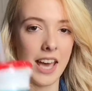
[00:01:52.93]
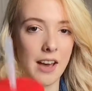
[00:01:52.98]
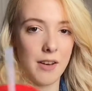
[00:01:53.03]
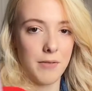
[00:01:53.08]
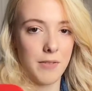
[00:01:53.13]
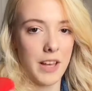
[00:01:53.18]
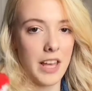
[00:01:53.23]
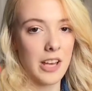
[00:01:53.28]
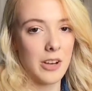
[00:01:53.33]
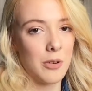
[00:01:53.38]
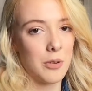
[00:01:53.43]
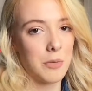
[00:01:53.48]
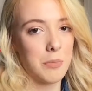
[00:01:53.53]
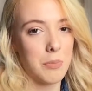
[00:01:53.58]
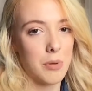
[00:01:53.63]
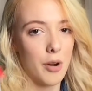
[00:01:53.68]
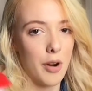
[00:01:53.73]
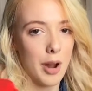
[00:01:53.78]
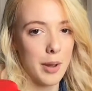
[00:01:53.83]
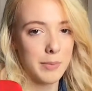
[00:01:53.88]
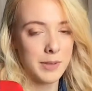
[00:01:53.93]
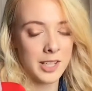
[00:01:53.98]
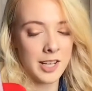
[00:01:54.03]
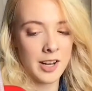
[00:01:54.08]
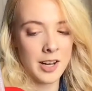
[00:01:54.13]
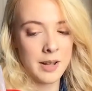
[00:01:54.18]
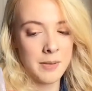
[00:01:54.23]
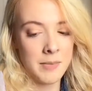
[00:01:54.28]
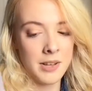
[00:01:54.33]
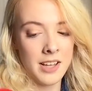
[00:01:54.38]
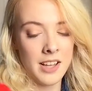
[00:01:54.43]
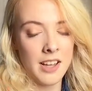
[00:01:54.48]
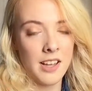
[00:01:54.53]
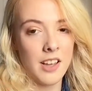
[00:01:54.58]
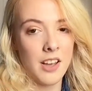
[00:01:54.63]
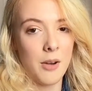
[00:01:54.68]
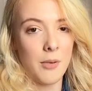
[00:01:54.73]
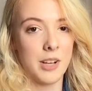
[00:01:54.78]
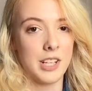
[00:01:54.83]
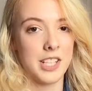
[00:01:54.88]
cafe called Primetime,
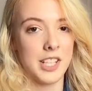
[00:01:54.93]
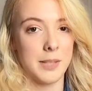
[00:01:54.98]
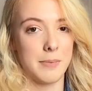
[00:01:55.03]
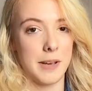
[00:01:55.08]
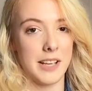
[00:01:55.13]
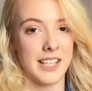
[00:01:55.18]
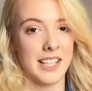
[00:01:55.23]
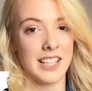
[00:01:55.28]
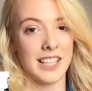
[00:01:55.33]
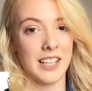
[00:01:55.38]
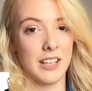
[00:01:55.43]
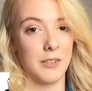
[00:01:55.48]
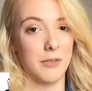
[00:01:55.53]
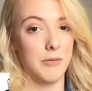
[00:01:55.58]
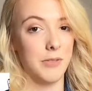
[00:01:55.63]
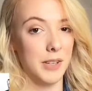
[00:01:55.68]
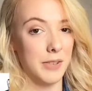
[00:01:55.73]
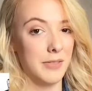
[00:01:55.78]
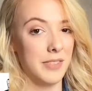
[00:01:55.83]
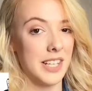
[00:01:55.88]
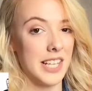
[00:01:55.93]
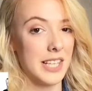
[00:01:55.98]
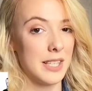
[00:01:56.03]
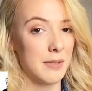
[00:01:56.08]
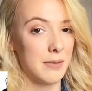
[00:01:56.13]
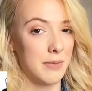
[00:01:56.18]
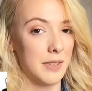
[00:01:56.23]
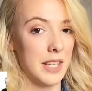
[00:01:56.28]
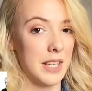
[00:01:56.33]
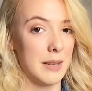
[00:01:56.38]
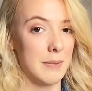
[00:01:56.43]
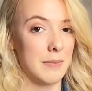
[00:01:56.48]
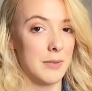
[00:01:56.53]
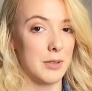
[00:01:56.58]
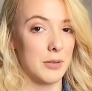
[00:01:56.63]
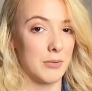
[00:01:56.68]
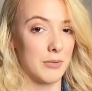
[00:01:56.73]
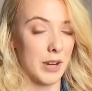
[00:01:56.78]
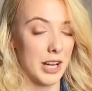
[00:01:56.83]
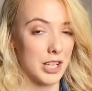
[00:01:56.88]
which is basically a fifties
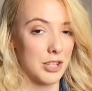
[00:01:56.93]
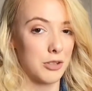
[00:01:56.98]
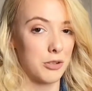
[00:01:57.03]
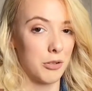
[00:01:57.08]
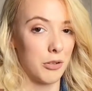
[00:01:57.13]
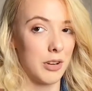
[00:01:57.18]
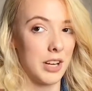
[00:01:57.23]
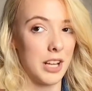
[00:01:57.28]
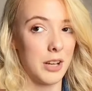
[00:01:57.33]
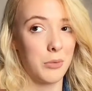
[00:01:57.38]
themed restaurant.